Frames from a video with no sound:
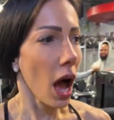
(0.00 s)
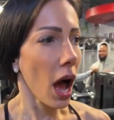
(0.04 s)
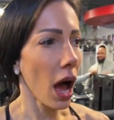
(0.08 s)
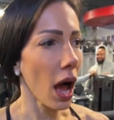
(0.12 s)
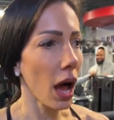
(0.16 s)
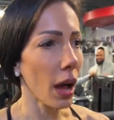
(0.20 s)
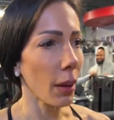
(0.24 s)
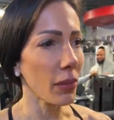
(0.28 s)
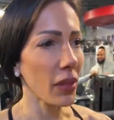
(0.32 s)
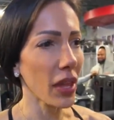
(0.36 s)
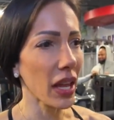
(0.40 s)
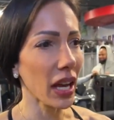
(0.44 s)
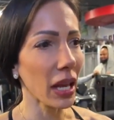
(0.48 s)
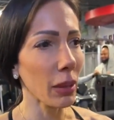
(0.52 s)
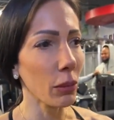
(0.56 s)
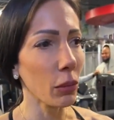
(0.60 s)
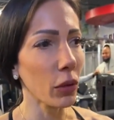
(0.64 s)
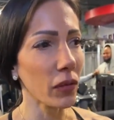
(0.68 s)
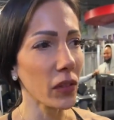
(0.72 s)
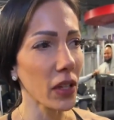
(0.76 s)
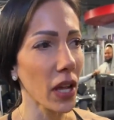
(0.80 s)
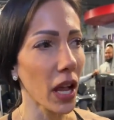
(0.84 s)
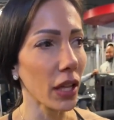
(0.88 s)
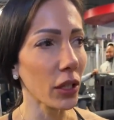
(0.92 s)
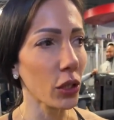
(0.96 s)
Then I
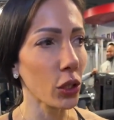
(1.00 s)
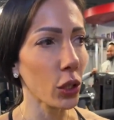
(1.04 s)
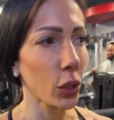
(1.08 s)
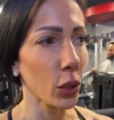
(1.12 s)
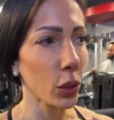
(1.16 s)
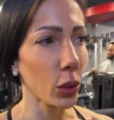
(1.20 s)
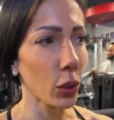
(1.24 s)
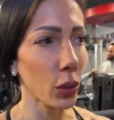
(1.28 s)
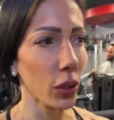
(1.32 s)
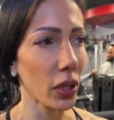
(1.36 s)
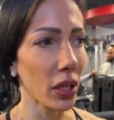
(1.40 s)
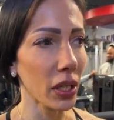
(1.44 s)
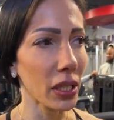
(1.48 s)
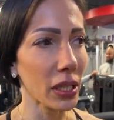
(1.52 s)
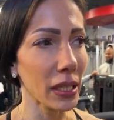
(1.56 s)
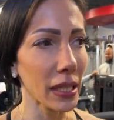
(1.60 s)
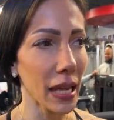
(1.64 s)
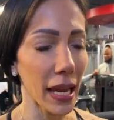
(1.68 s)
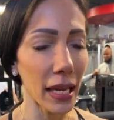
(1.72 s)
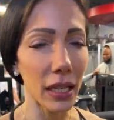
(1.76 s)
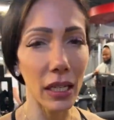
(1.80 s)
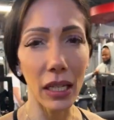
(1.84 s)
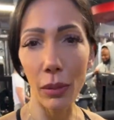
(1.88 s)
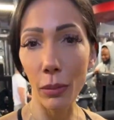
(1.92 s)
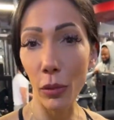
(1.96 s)
moved on to the
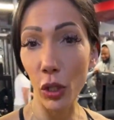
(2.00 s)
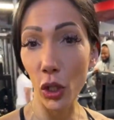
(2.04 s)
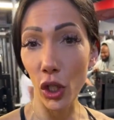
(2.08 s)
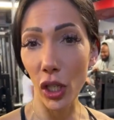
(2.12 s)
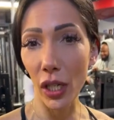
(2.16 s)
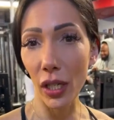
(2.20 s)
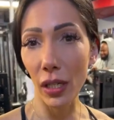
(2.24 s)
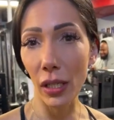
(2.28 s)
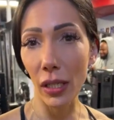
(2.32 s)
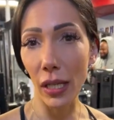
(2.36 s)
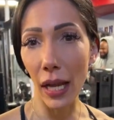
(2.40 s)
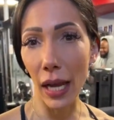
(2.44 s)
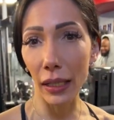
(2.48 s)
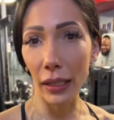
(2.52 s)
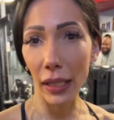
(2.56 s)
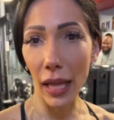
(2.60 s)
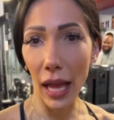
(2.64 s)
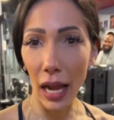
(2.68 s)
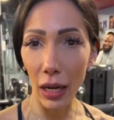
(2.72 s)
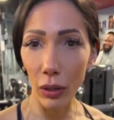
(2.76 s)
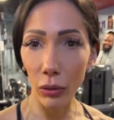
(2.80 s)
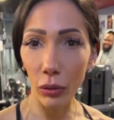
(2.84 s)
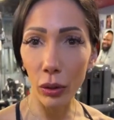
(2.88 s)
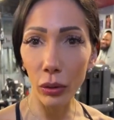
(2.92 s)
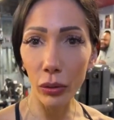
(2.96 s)
standing machine side
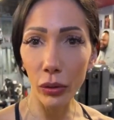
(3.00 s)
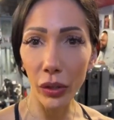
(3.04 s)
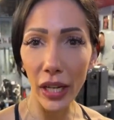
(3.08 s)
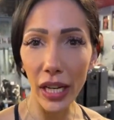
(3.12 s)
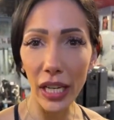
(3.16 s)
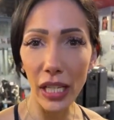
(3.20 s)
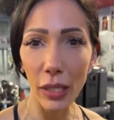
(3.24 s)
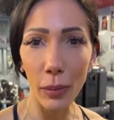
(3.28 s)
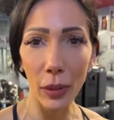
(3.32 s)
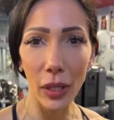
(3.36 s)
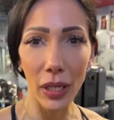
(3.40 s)
lateral raise,